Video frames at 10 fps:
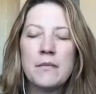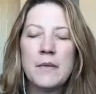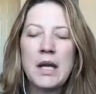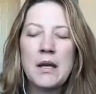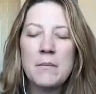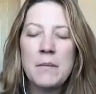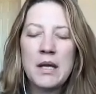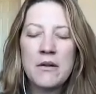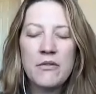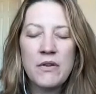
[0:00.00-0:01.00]
I am
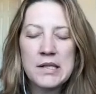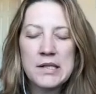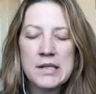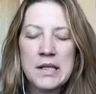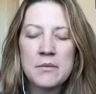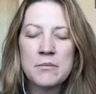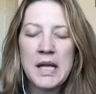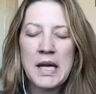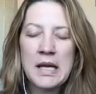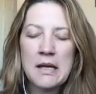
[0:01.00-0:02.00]
manifesting
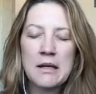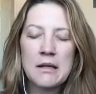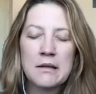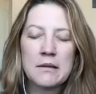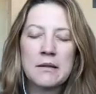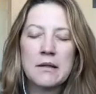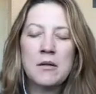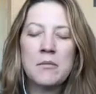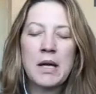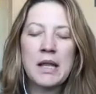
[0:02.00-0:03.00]
blank in
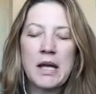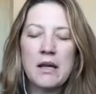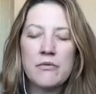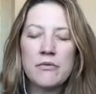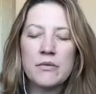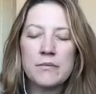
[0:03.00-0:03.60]
my life.